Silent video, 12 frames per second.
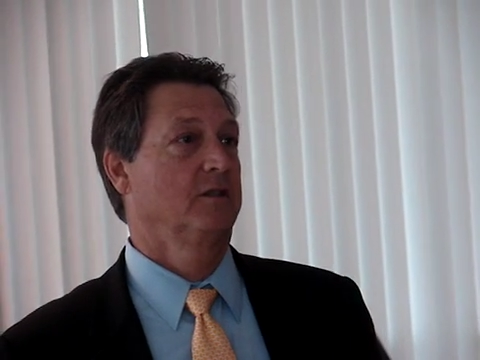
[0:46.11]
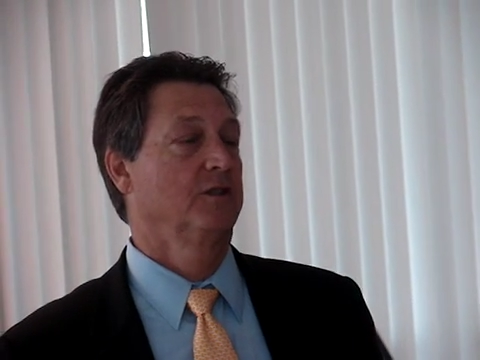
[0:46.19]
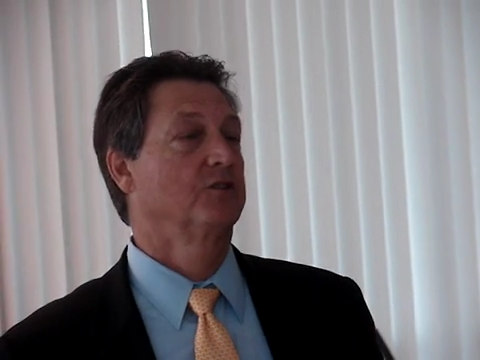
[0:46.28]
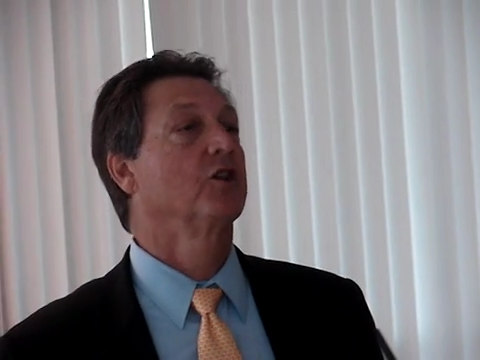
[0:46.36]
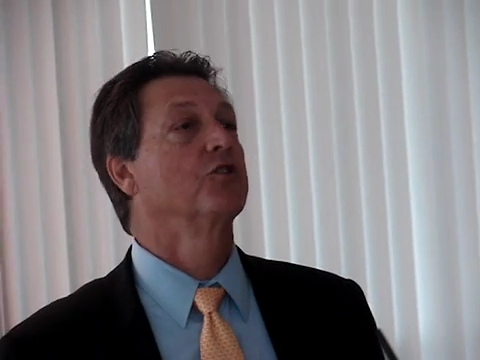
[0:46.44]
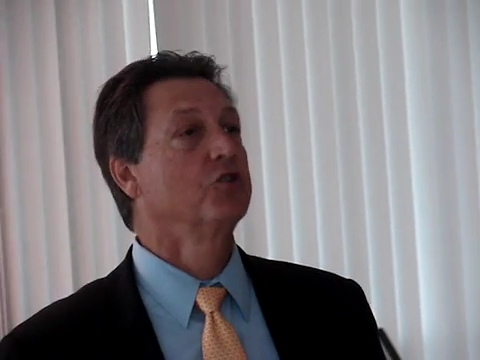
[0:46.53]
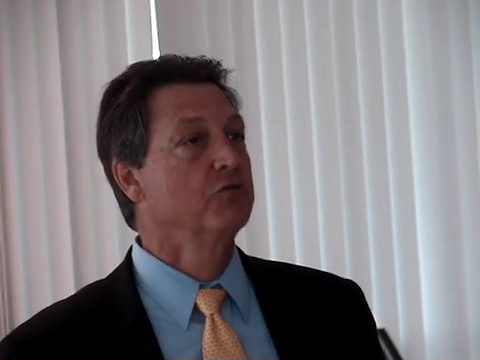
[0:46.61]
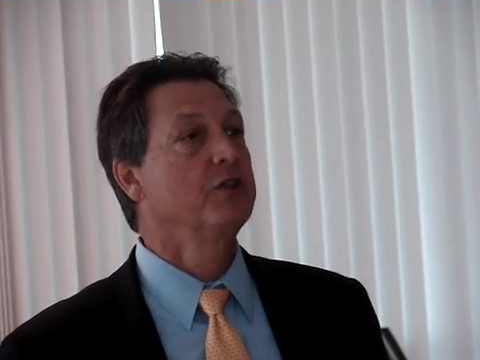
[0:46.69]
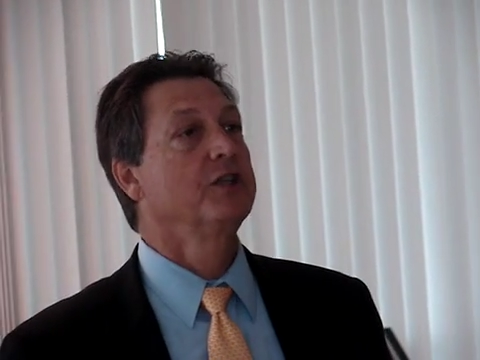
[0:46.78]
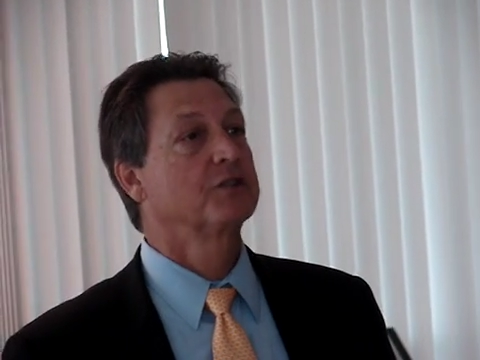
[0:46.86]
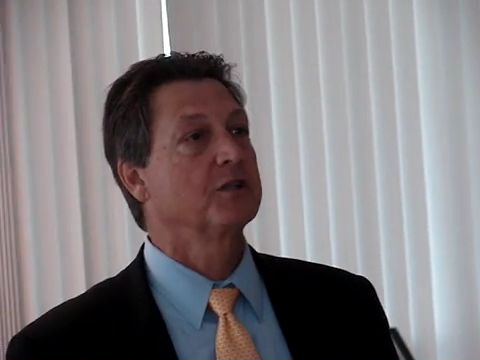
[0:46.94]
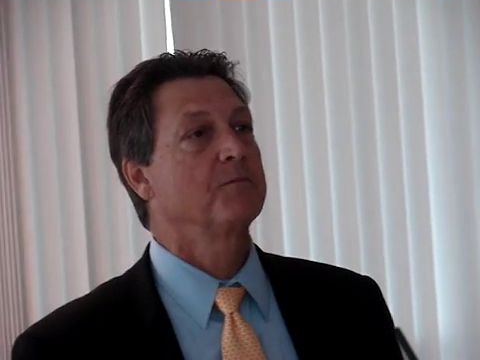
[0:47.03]
And so you
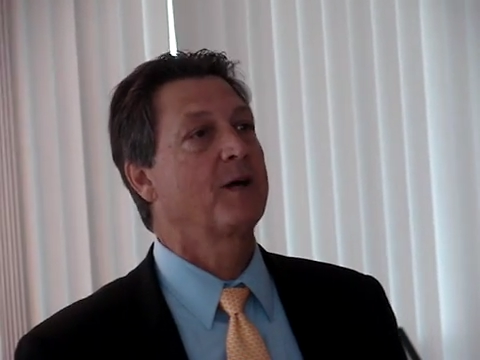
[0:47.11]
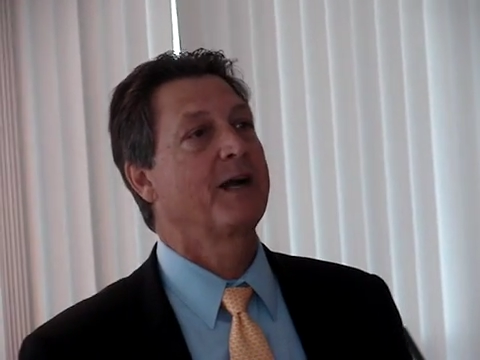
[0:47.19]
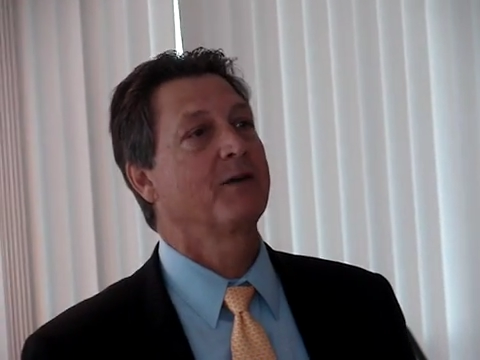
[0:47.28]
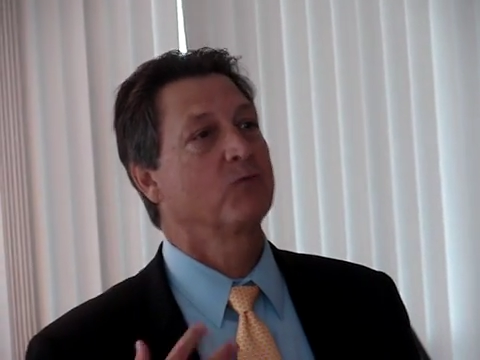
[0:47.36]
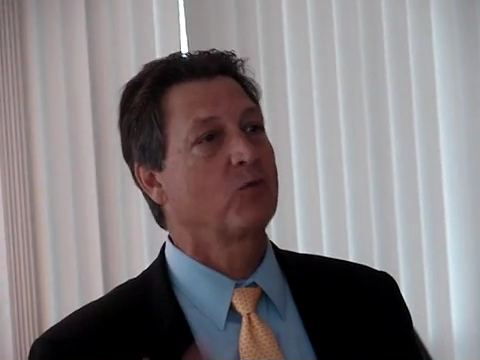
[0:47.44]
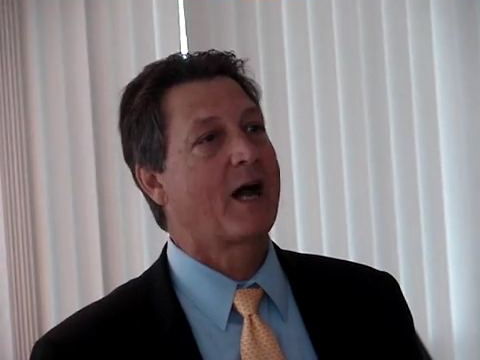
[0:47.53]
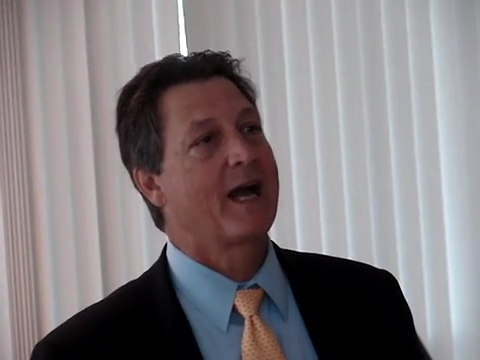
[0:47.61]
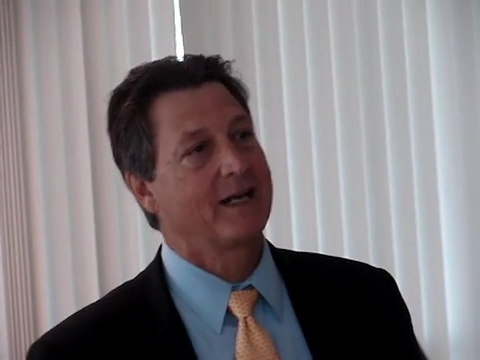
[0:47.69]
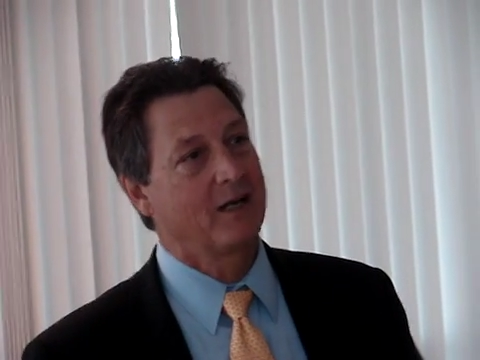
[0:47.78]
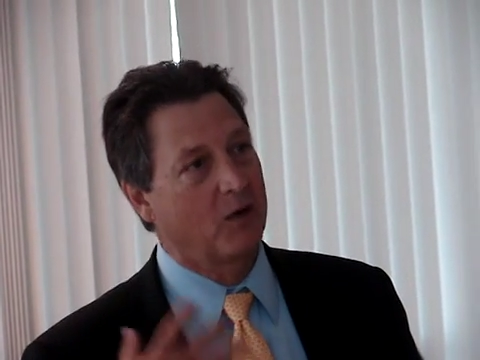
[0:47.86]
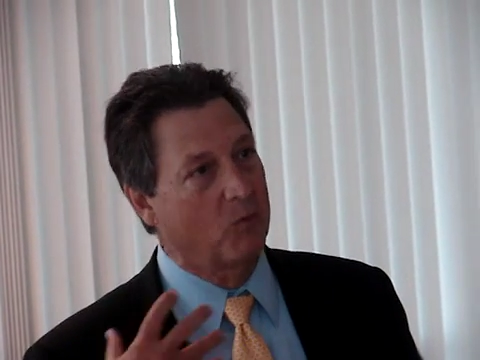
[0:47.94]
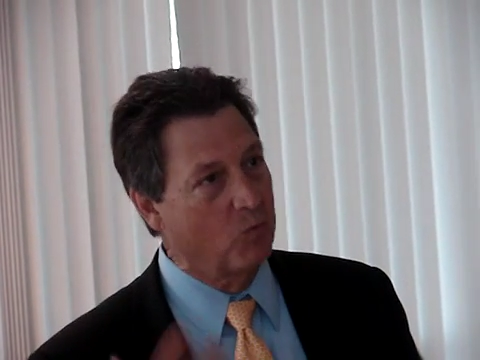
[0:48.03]
need somebody right
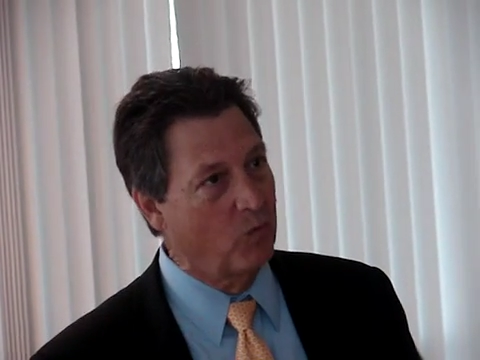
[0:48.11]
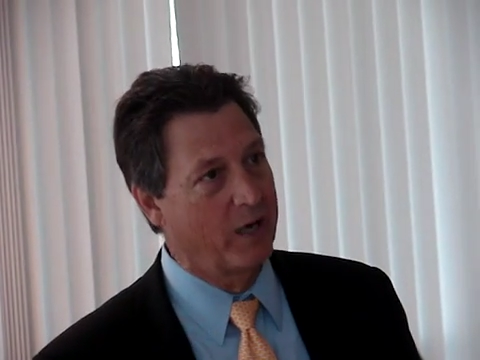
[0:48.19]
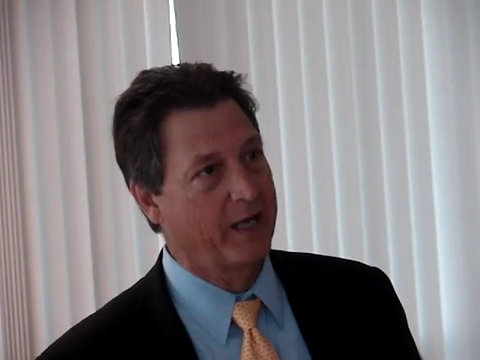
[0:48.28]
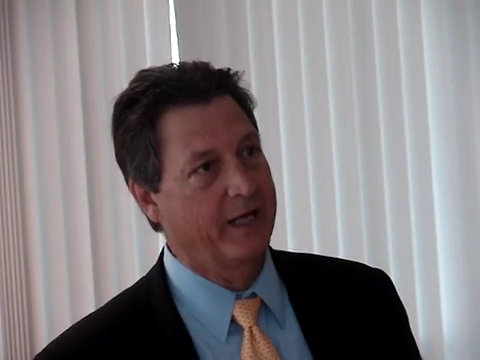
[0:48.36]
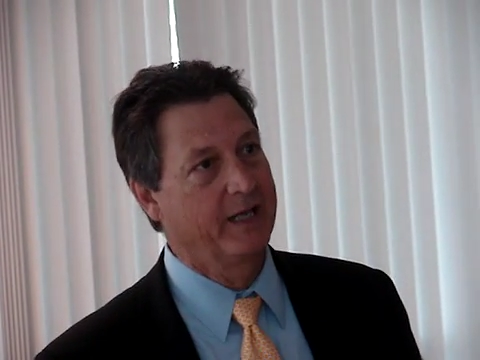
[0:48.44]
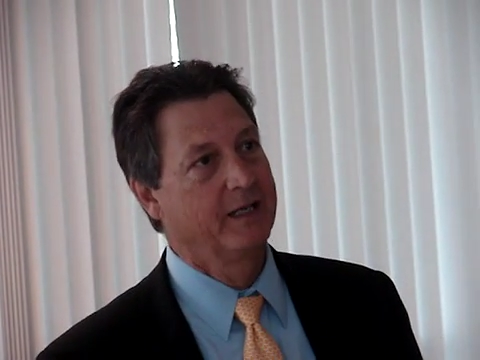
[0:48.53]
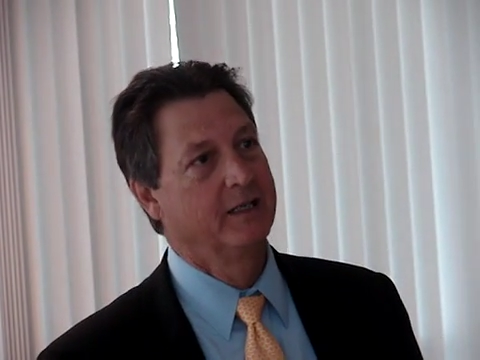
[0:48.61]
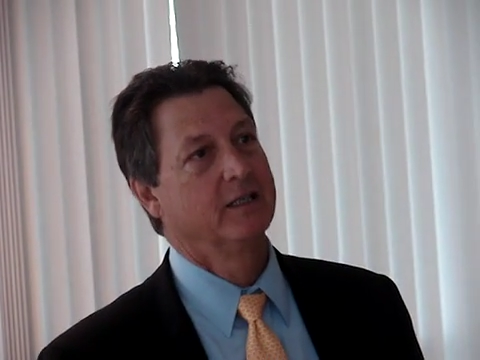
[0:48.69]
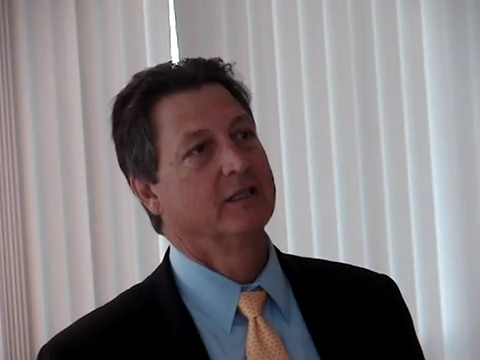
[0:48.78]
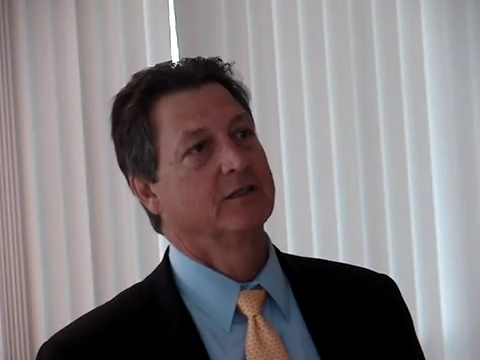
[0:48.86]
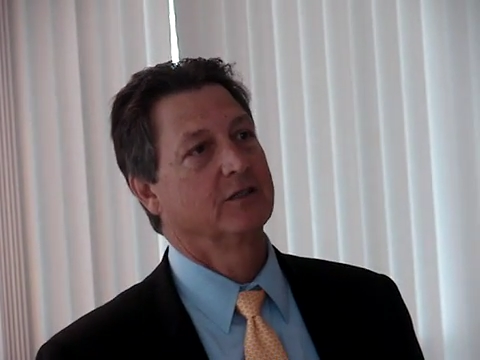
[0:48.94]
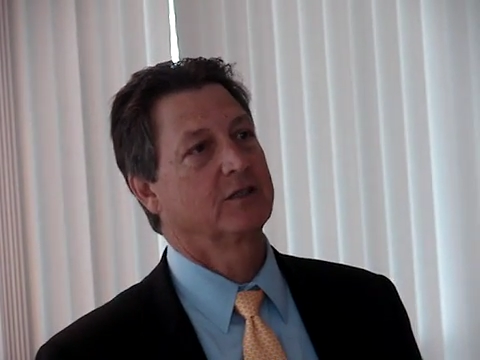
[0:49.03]
away
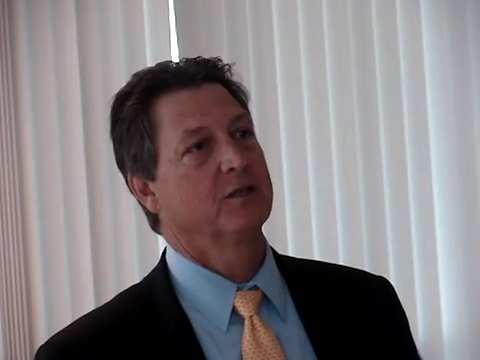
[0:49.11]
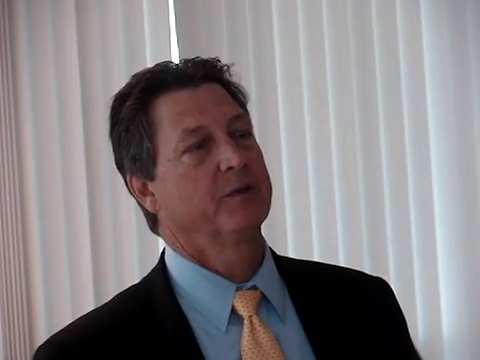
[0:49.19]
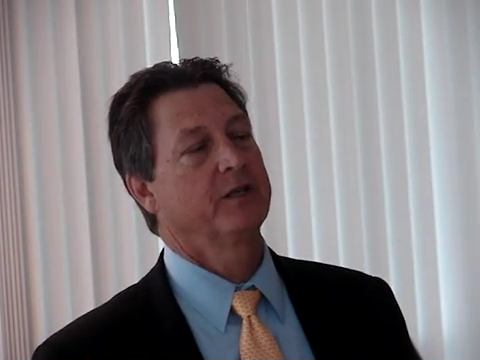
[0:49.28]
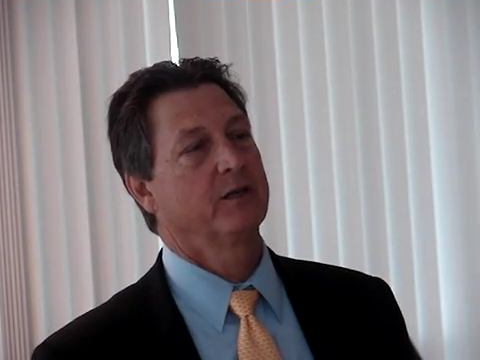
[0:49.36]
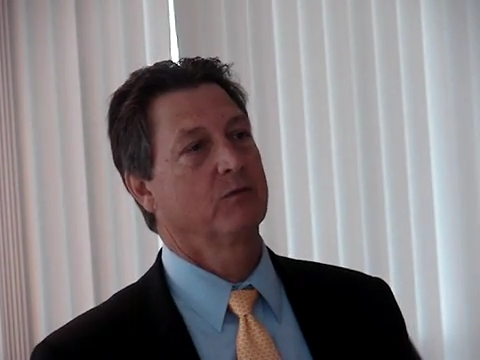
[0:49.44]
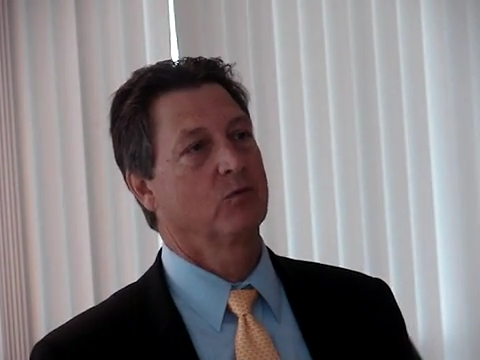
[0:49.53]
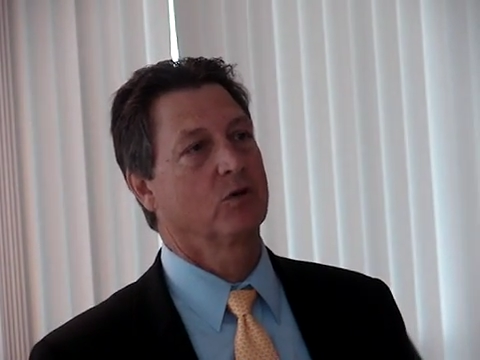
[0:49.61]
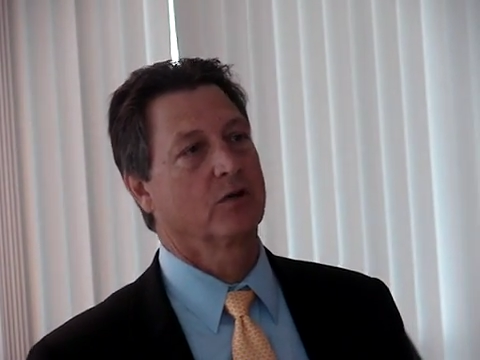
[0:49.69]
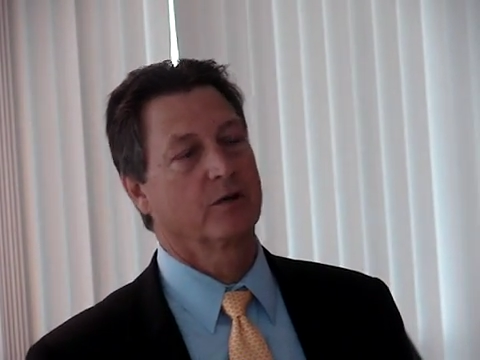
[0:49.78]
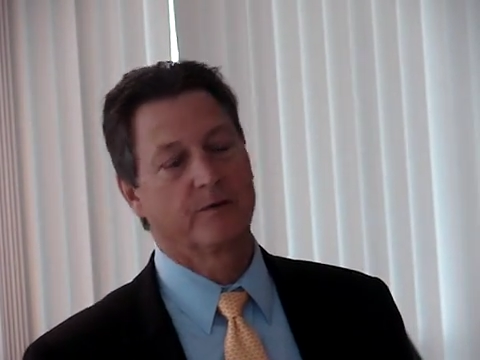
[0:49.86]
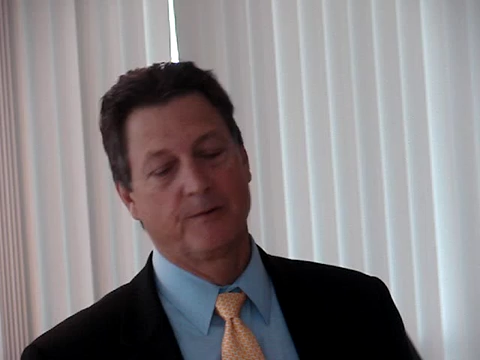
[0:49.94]
to come in here and work.